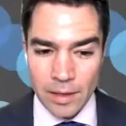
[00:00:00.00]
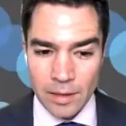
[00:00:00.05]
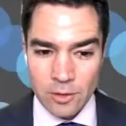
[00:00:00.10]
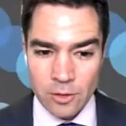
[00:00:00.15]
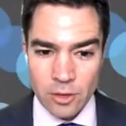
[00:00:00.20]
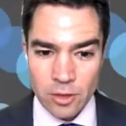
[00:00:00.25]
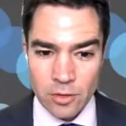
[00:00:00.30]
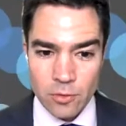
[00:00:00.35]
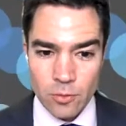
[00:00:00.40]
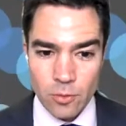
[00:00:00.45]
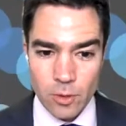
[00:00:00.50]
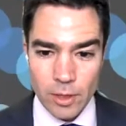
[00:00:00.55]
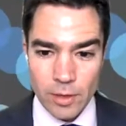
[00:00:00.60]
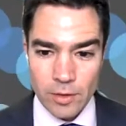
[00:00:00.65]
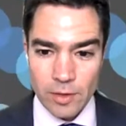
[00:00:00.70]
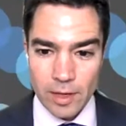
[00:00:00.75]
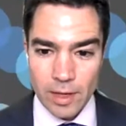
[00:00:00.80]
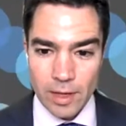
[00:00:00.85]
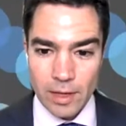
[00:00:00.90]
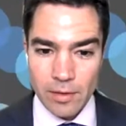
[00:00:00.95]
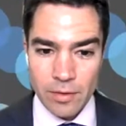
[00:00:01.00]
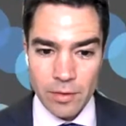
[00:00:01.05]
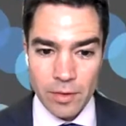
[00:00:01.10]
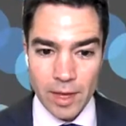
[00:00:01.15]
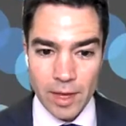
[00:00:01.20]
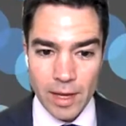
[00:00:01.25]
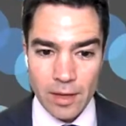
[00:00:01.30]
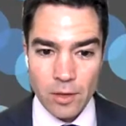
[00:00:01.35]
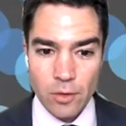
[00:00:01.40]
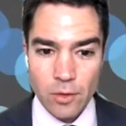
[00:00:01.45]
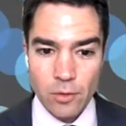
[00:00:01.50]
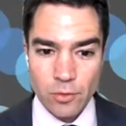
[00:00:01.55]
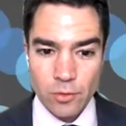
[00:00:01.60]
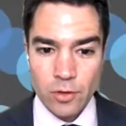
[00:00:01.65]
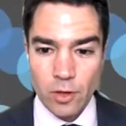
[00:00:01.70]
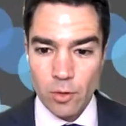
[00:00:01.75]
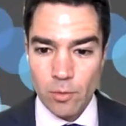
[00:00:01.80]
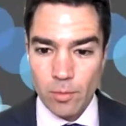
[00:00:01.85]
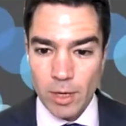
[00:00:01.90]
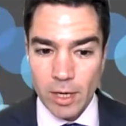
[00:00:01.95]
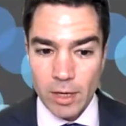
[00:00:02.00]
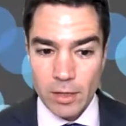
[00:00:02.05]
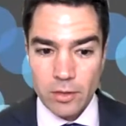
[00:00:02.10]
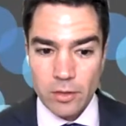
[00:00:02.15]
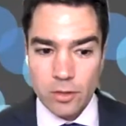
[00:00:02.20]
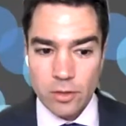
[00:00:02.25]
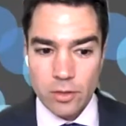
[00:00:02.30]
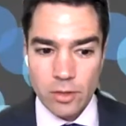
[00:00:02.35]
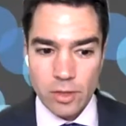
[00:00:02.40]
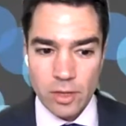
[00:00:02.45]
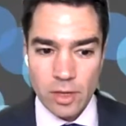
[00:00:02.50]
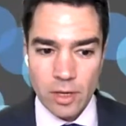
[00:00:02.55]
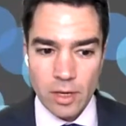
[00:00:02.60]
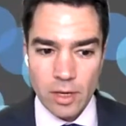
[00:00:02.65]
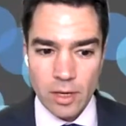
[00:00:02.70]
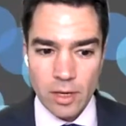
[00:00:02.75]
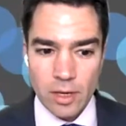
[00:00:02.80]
I just want to say thank you so much,